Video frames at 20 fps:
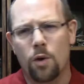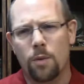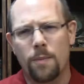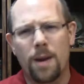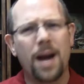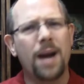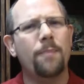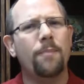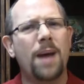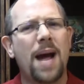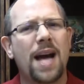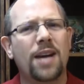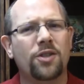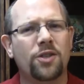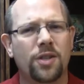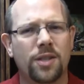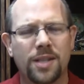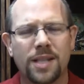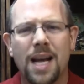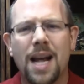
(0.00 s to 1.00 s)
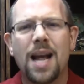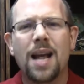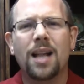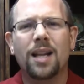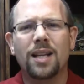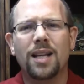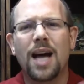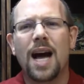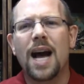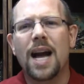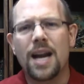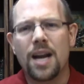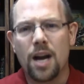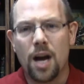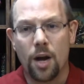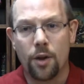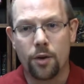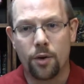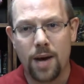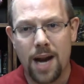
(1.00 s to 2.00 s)
My passions lie in
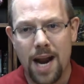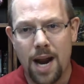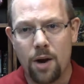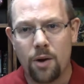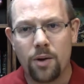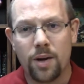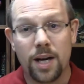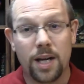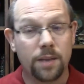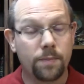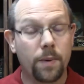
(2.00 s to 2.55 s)
other areas,